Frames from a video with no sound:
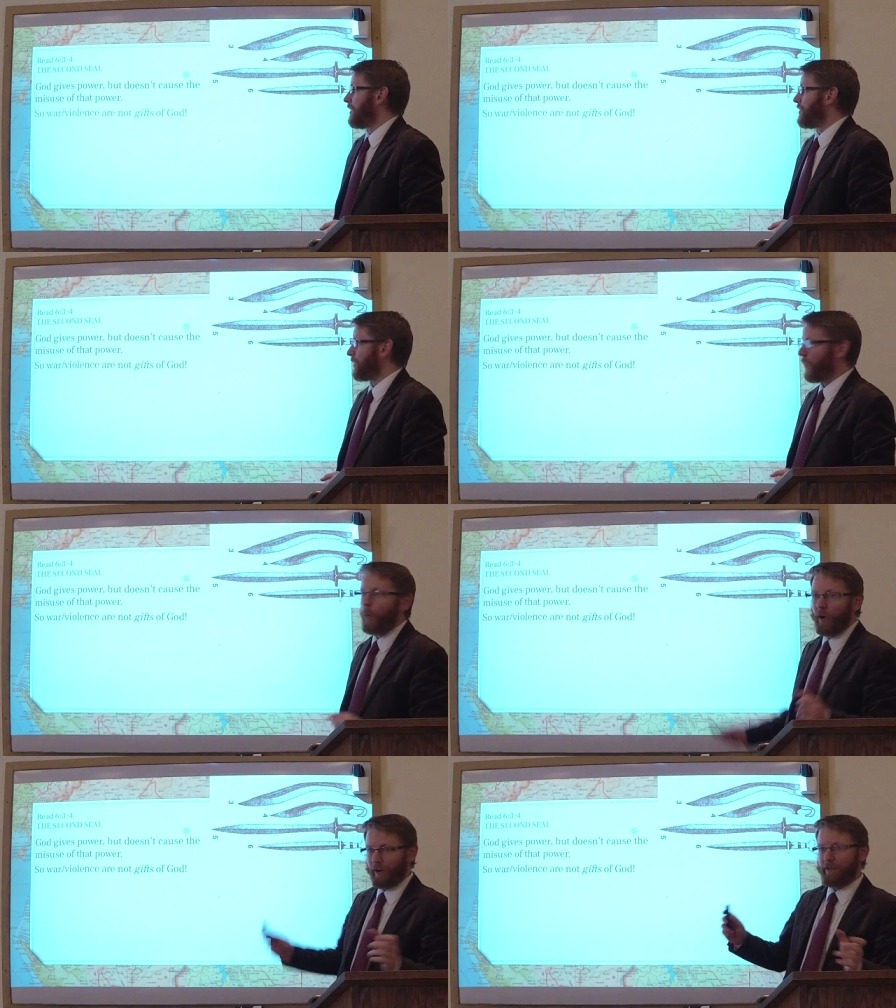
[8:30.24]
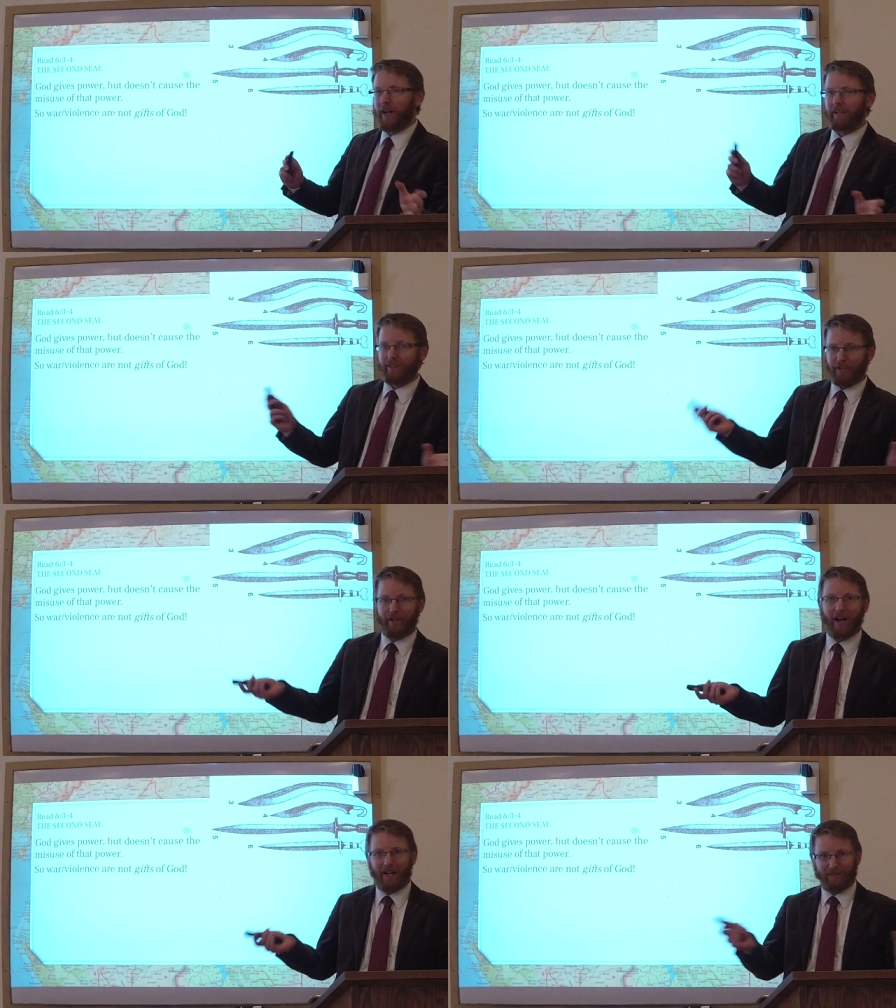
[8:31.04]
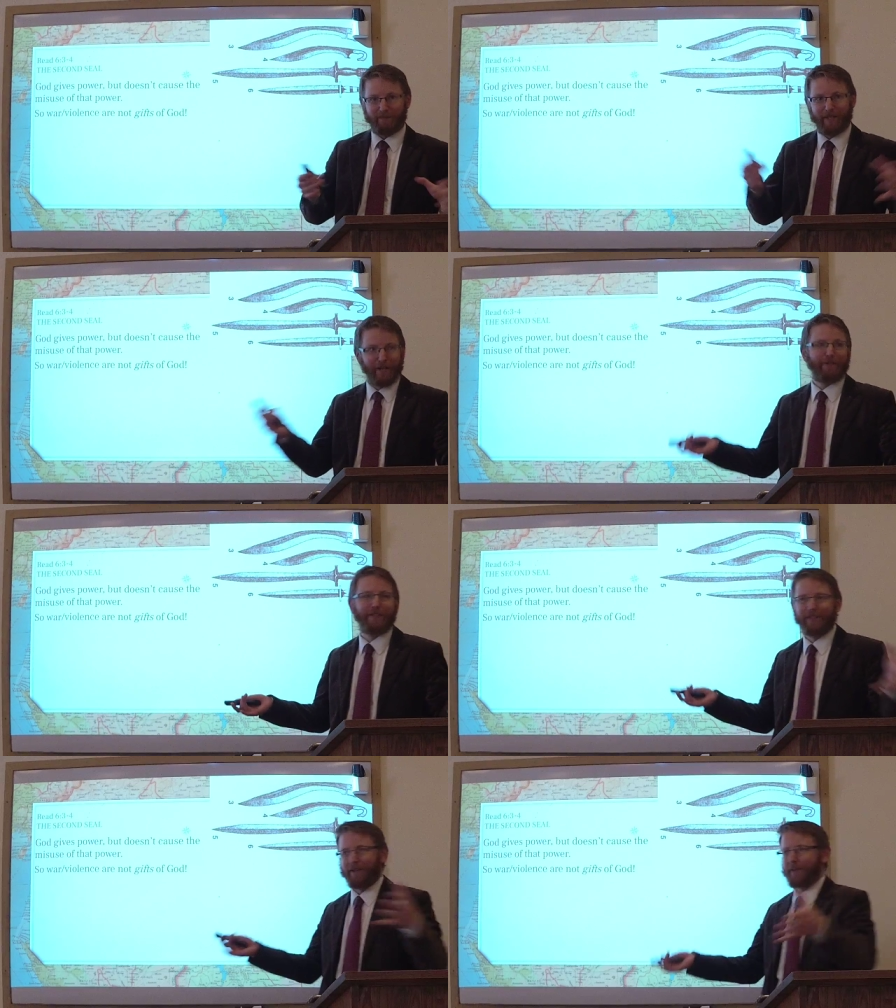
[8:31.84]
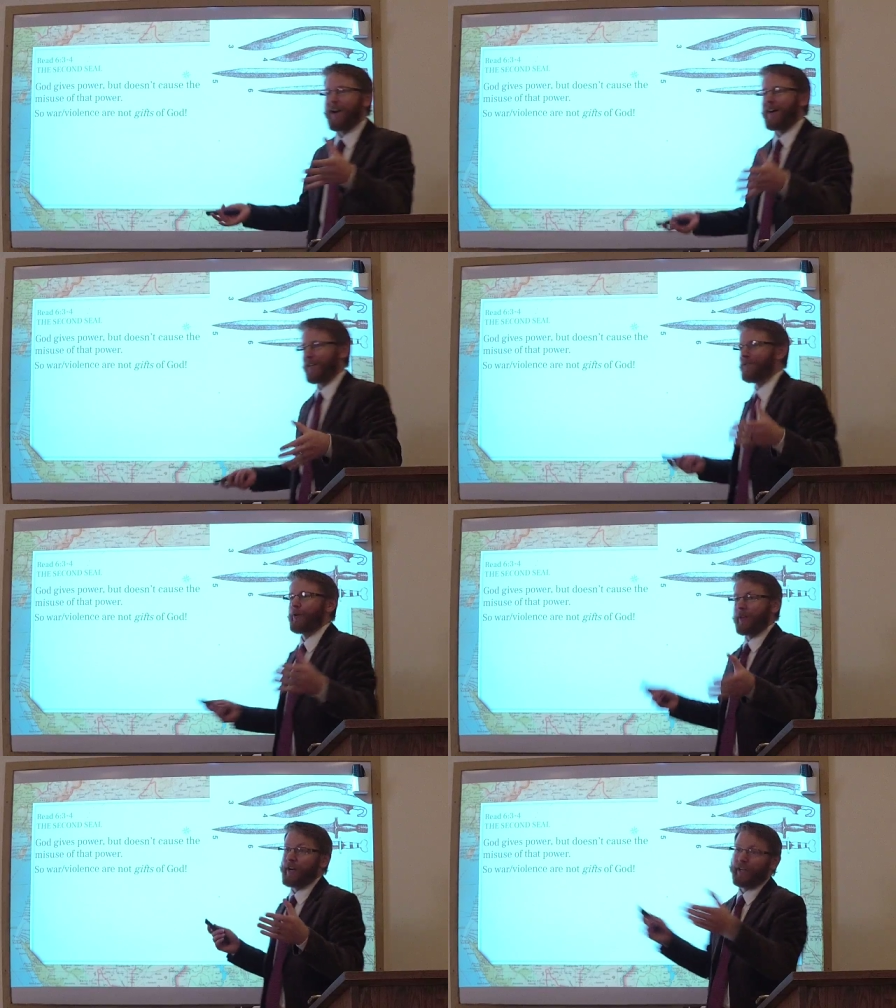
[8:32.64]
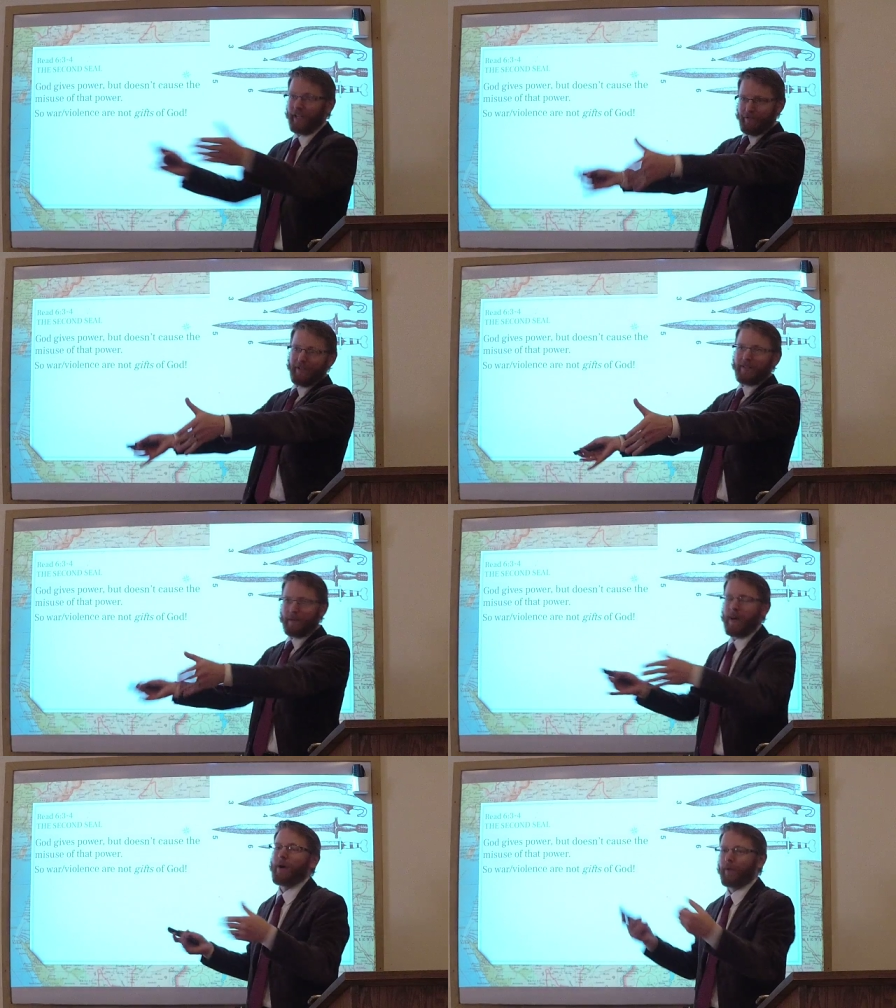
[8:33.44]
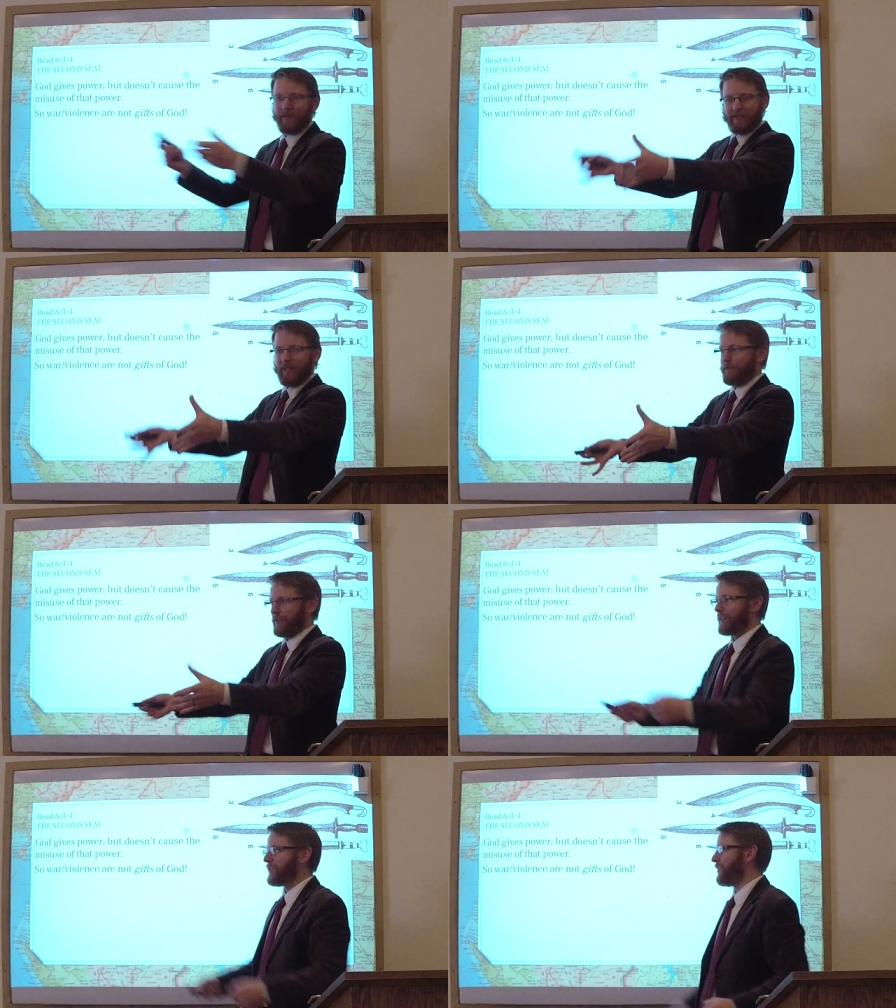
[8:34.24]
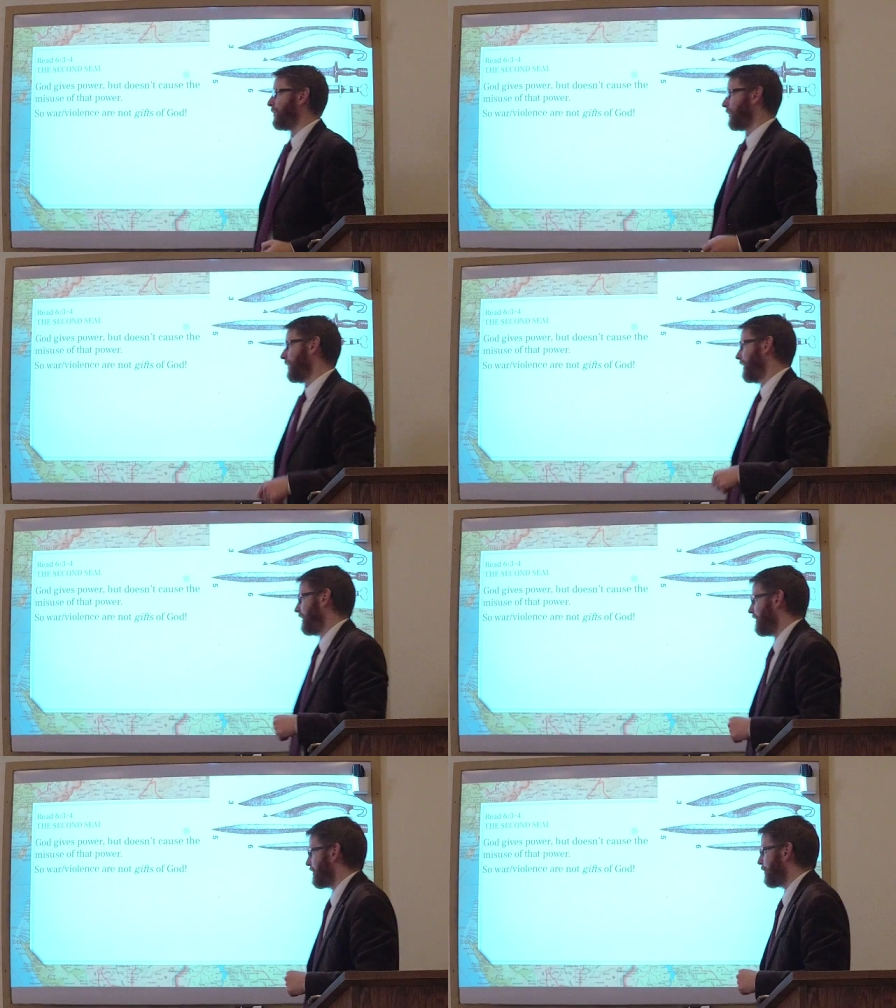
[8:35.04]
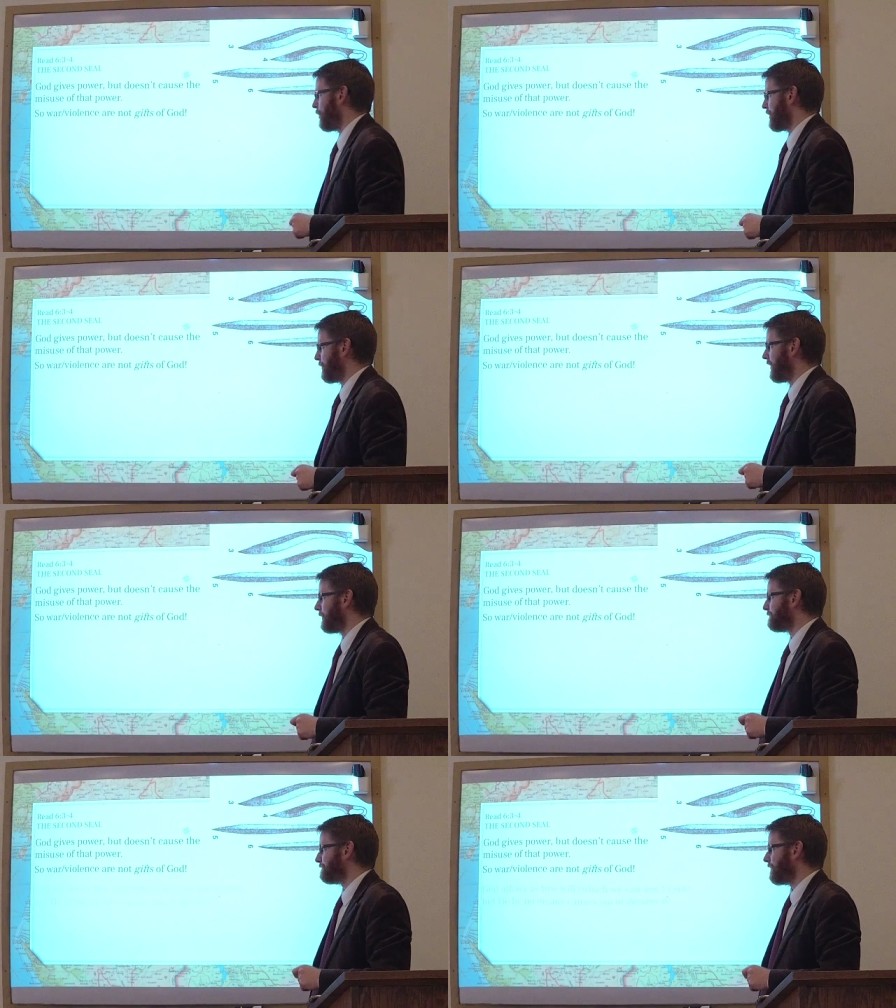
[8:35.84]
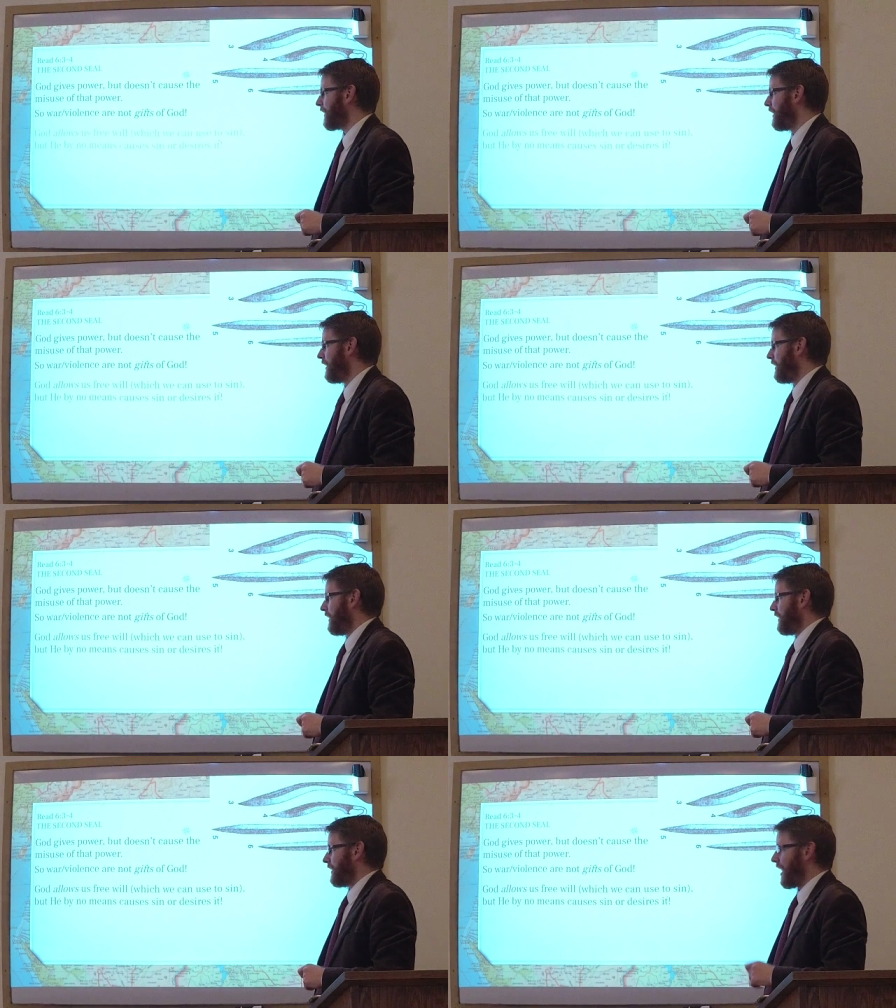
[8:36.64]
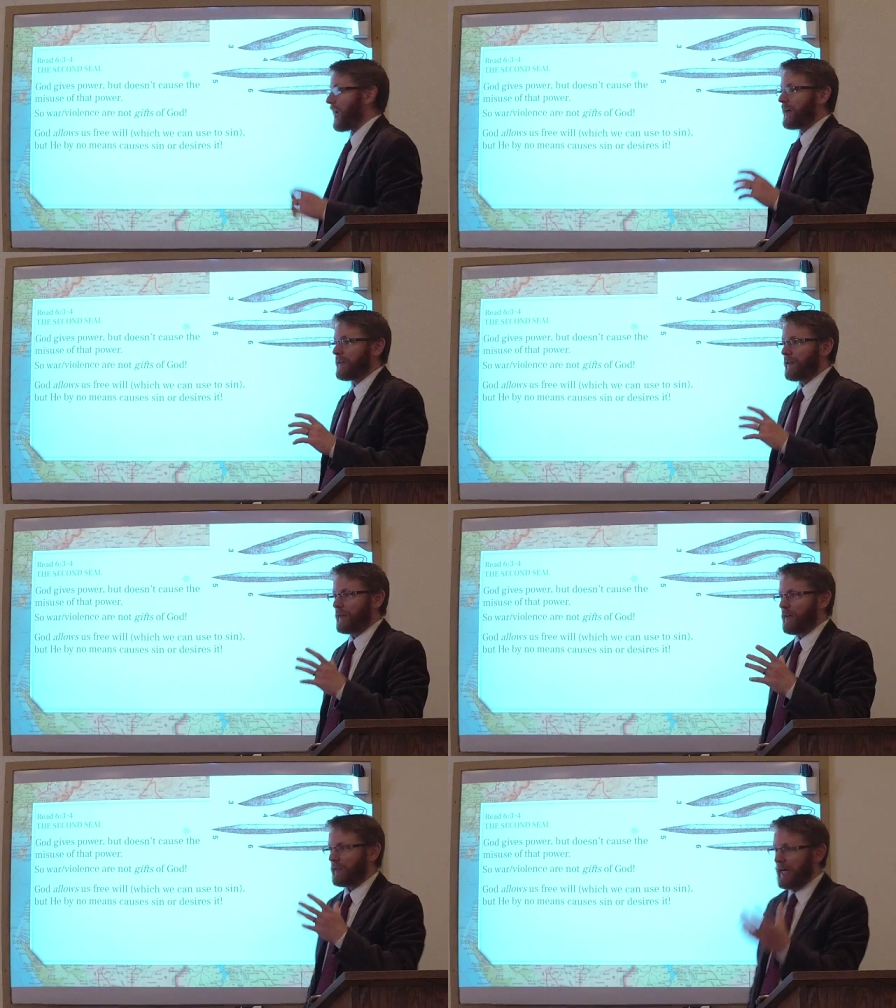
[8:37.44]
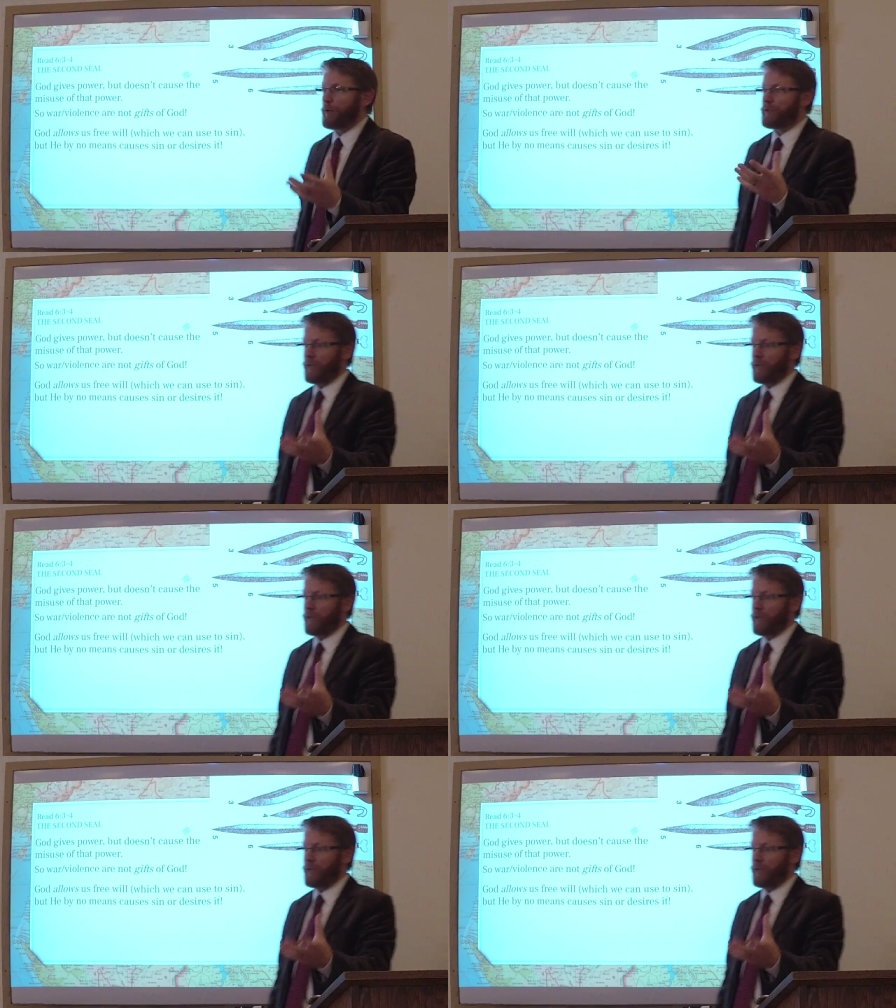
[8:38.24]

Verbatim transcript: So, war and violence are not gifts of God, even though they are given, the power is given to this horseman. God allows